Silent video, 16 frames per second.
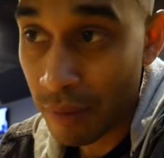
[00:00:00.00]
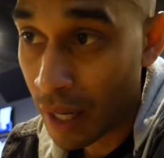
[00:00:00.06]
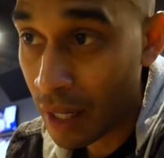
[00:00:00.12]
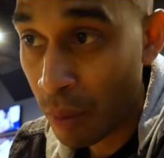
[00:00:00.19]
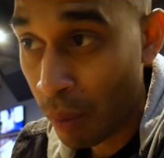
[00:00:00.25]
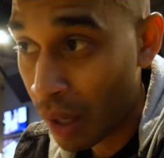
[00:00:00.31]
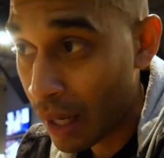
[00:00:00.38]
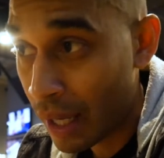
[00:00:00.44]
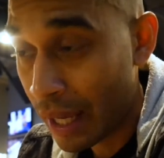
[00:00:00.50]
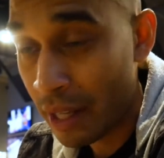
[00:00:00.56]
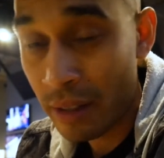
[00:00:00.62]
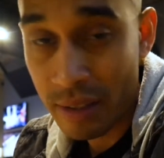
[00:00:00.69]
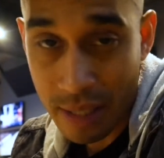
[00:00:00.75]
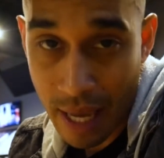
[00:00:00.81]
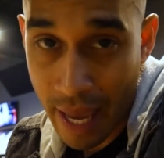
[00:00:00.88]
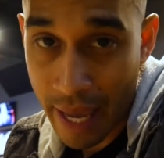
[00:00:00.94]
I didn't want to
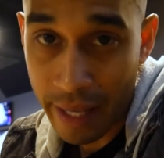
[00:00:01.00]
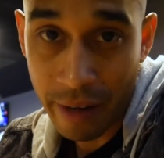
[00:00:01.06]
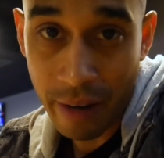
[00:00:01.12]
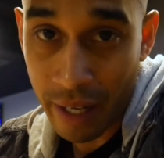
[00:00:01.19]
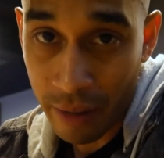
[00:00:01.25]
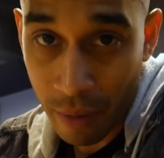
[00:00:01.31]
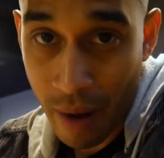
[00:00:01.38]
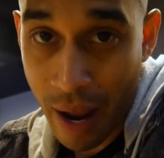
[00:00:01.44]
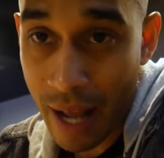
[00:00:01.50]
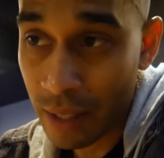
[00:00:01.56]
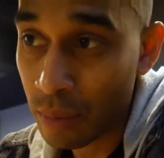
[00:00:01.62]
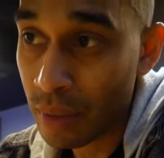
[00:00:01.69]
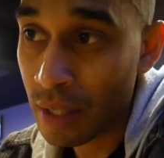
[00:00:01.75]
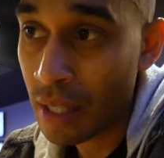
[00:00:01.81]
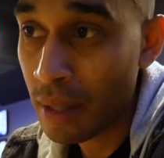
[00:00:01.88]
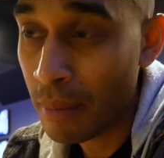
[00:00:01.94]
entertain or interact
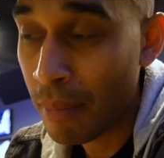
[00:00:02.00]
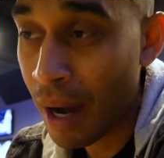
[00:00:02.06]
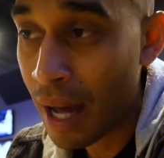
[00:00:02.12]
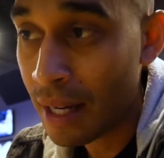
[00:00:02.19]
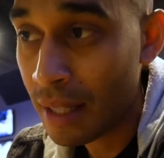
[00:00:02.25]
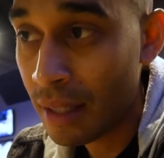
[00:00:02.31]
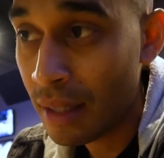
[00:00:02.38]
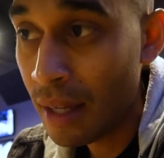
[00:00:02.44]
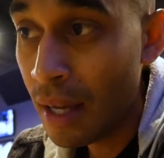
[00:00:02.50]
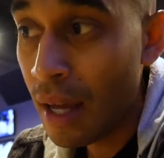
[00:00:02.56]
with anybody.